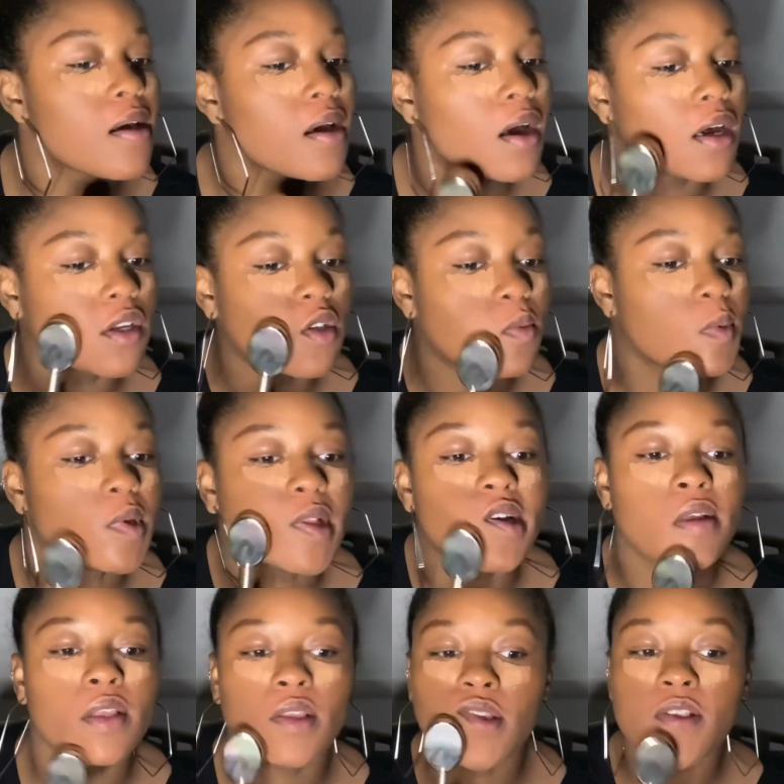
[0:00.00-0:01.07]
I just be like
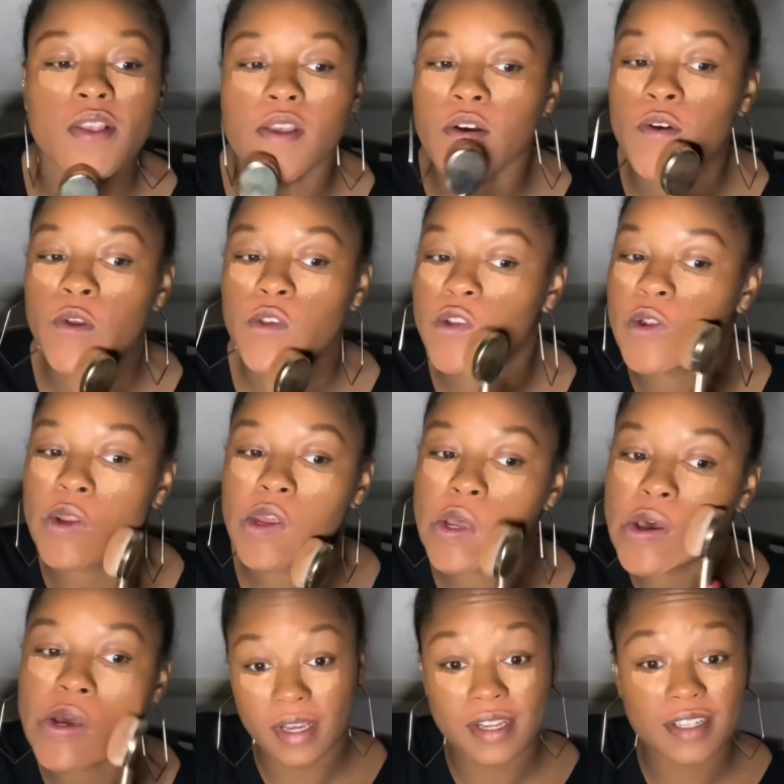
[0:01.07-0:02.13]
so stuck.
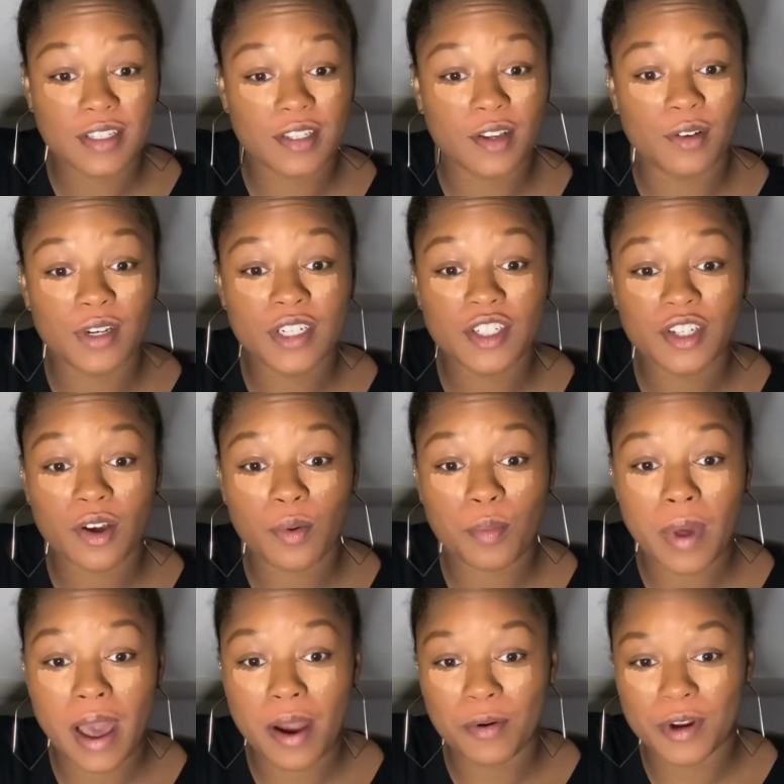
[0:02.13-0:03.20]
So this show
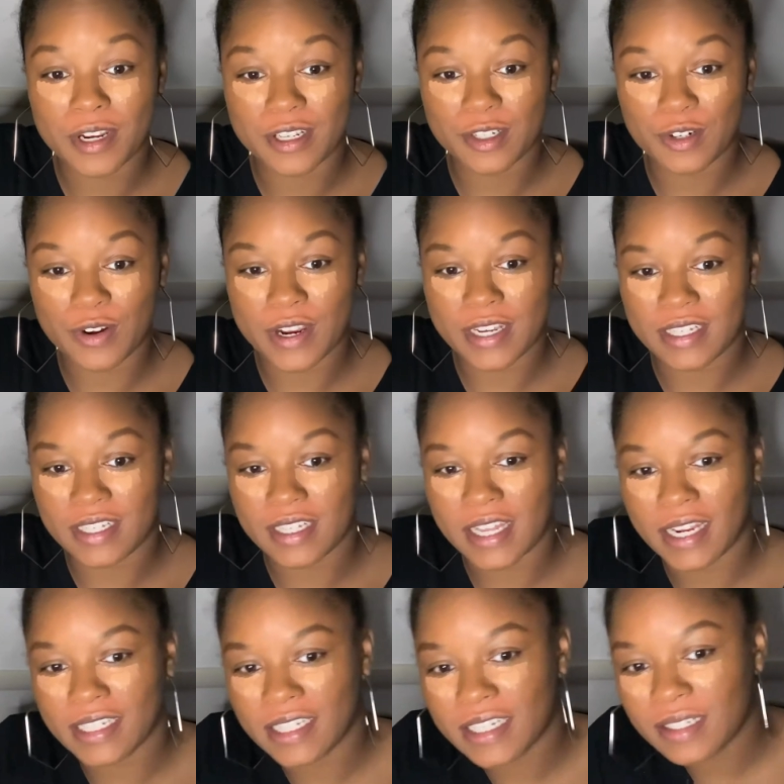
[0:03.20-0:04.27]
Power is crazy.
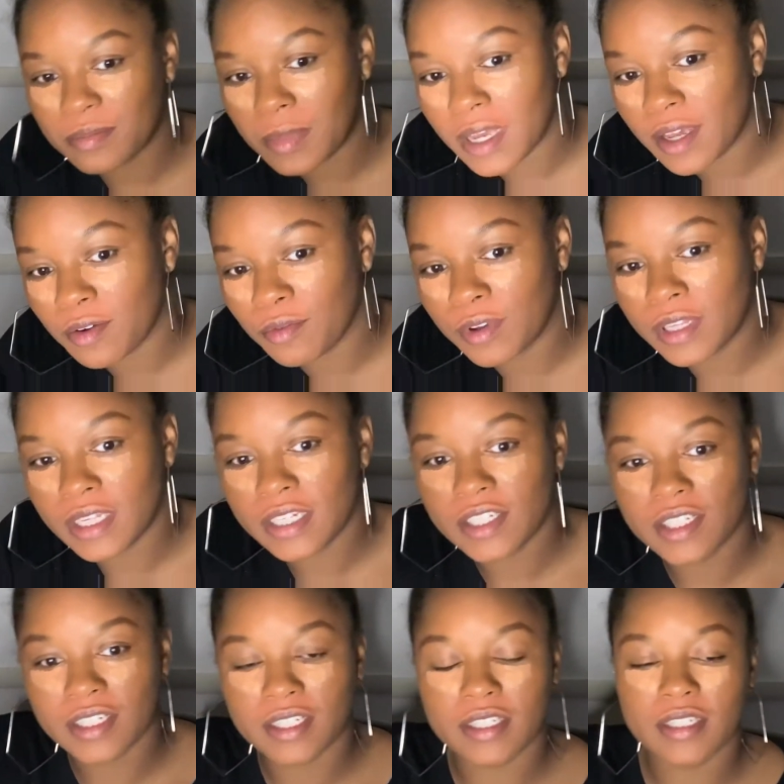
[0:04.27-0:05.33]
Like, this man really
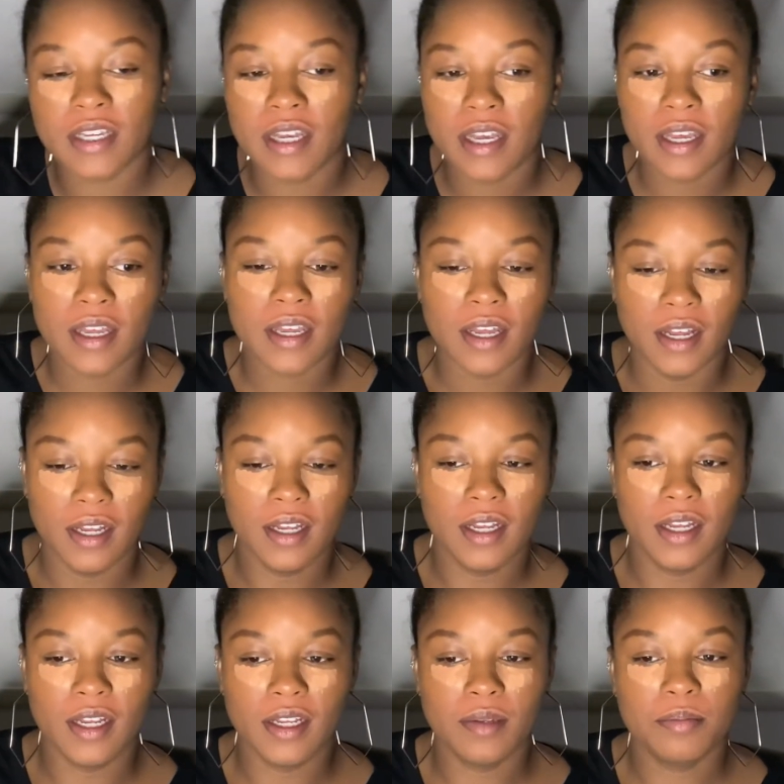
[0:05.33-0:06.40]
just
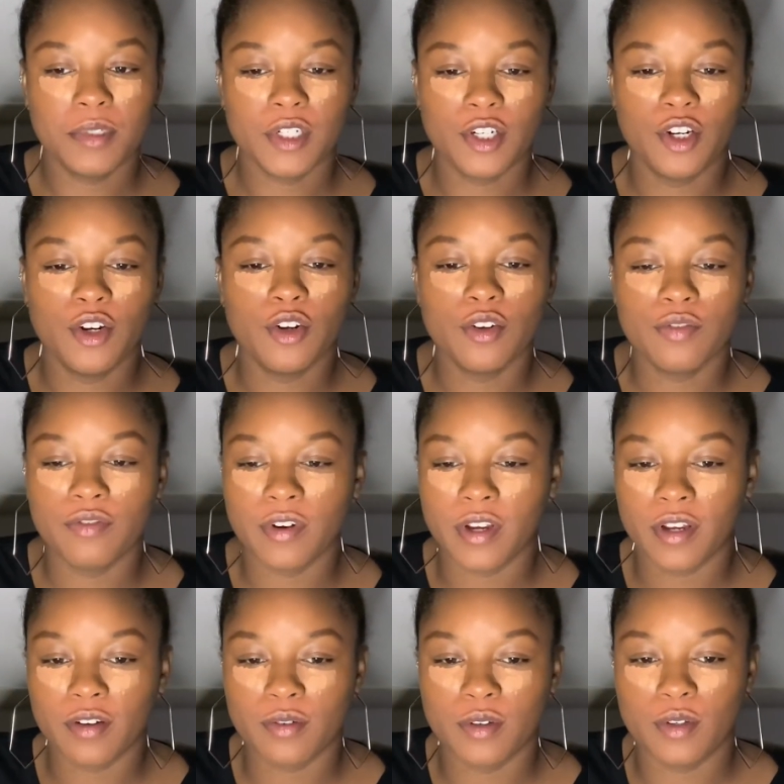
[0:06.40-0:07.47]
upped the girlfriend
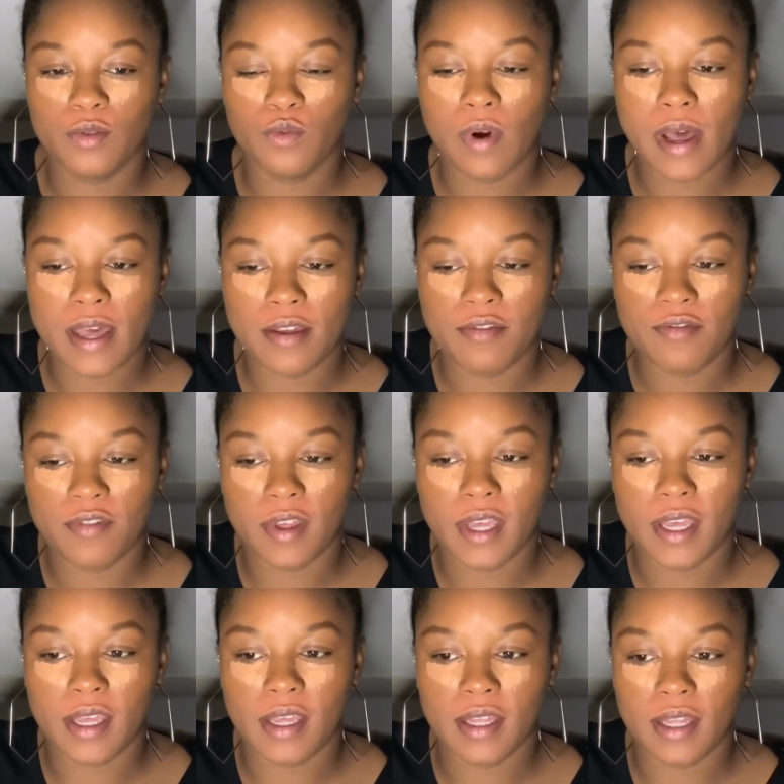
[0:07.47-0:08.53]
on his wife
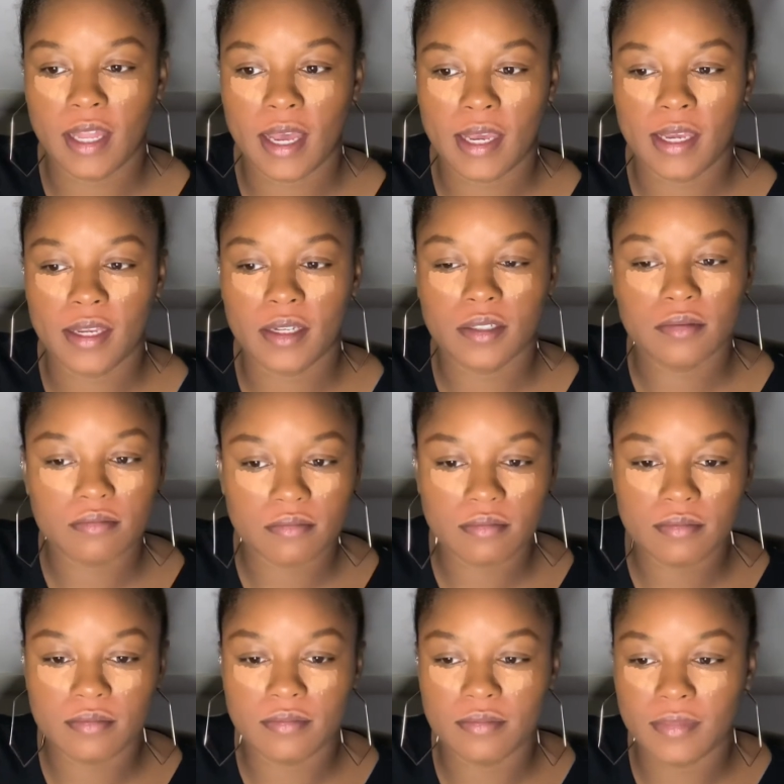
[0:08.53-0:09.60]
and like,
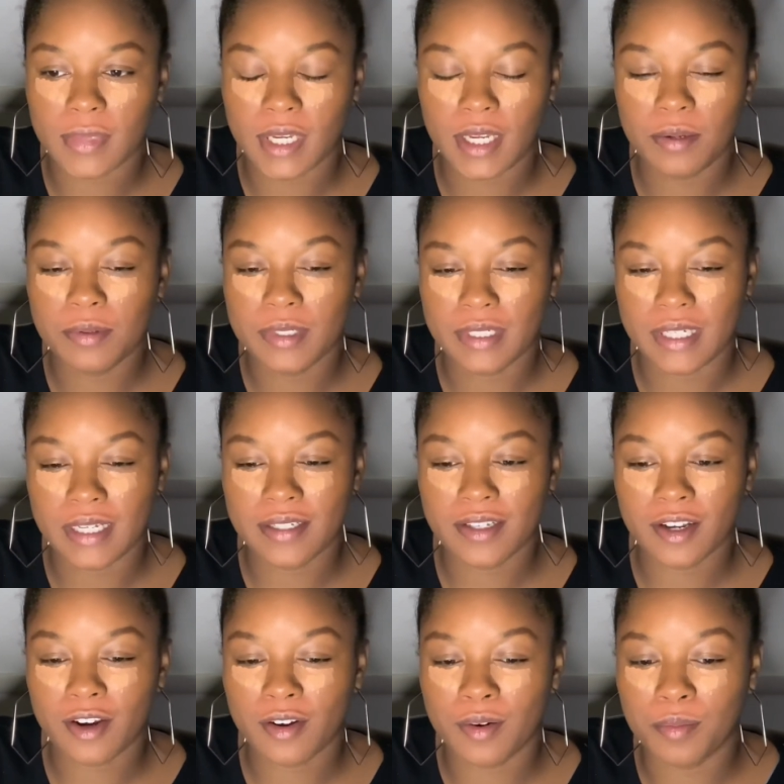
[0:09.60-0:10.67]
he was kissing
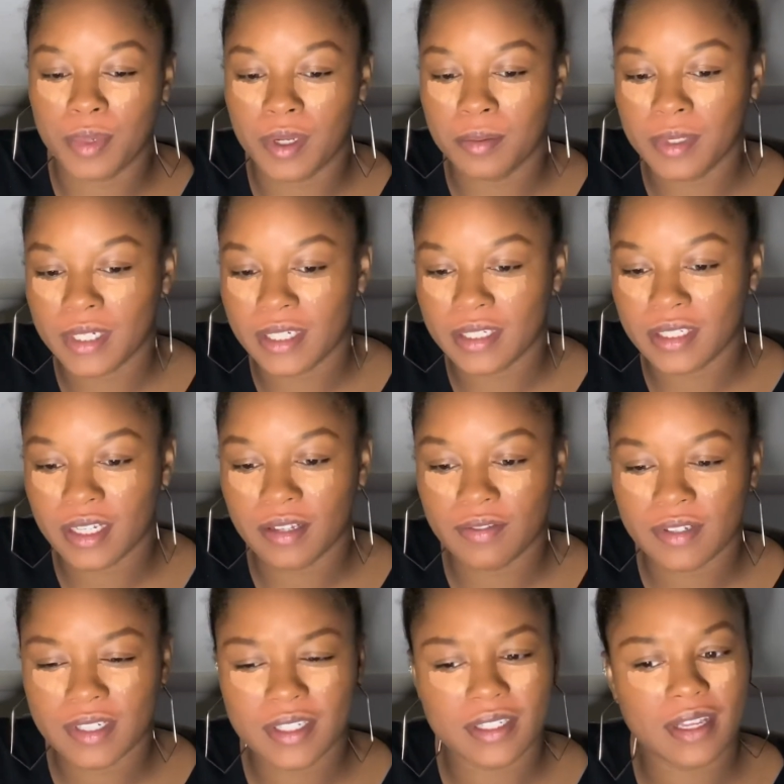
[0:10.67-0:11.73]
her in public and stuff.
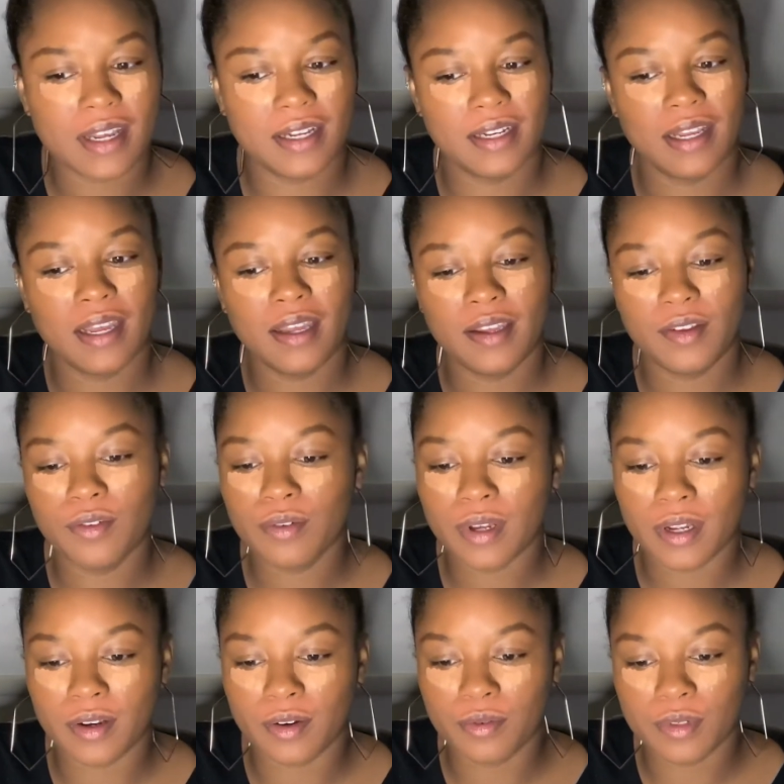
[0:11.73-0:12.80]
It's just like, dang, you don't got
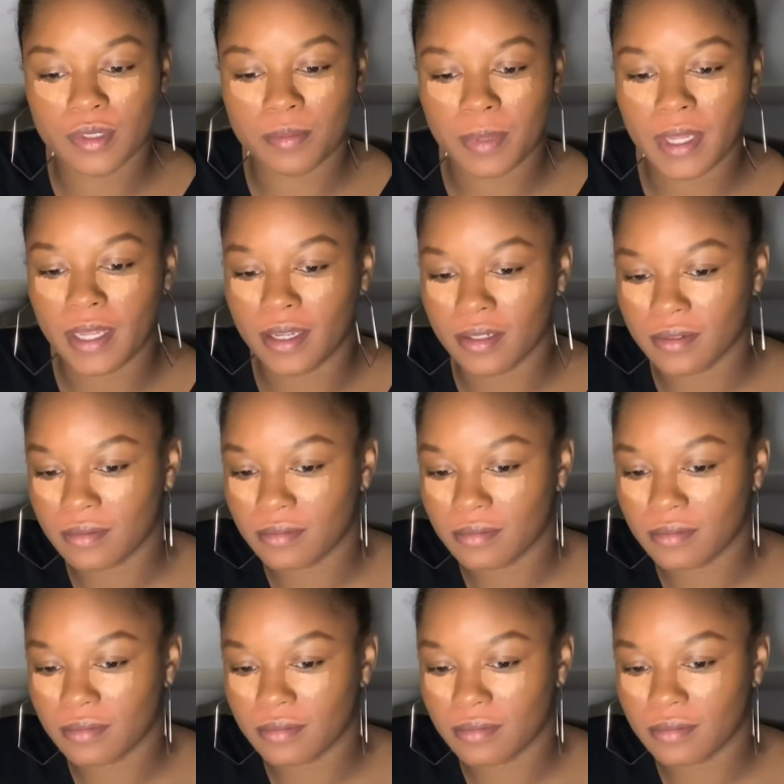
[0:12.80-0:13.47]
no respect.